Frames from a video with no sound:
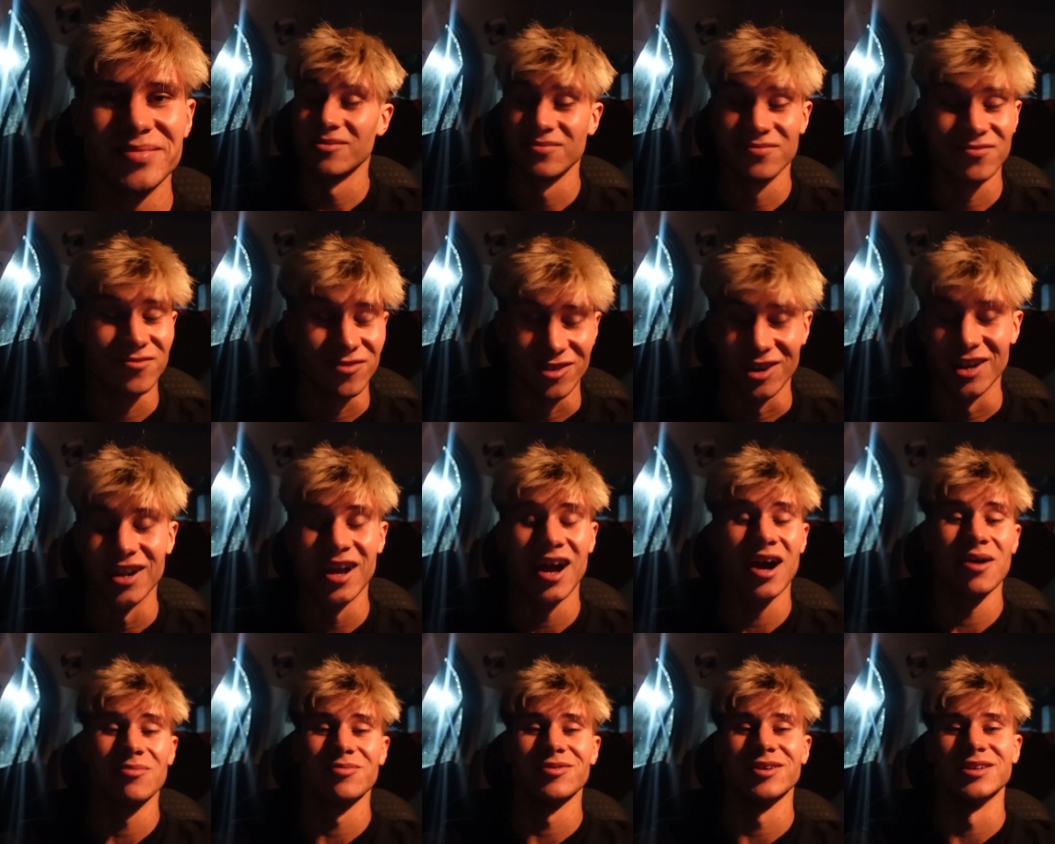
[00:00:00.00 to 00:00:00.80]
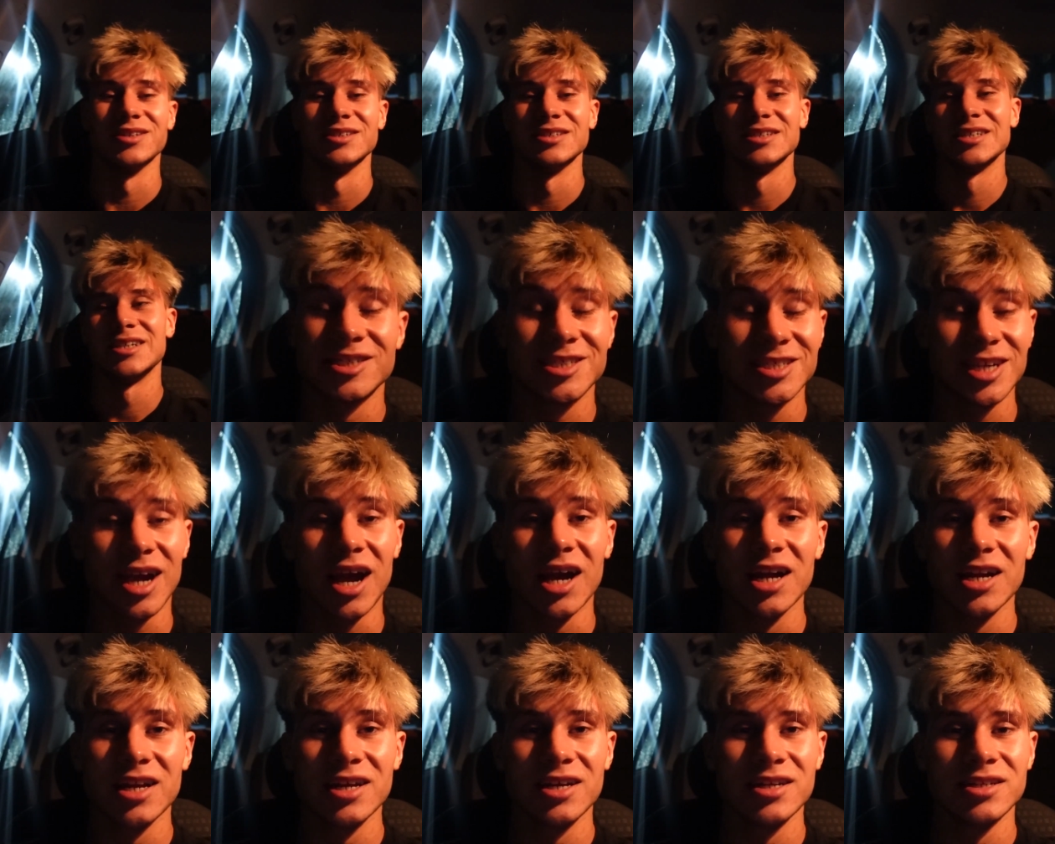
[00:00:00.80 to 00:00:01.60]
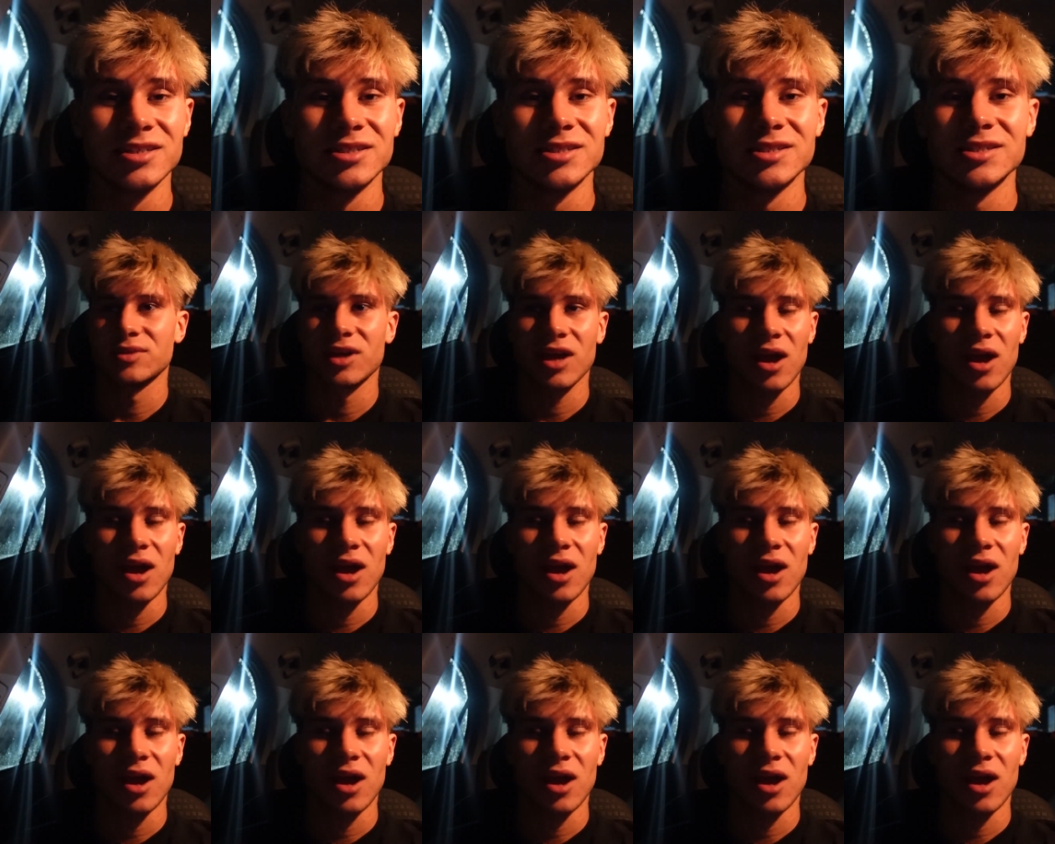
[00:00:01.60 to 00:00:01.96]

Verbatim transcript: I'm really happy, excited.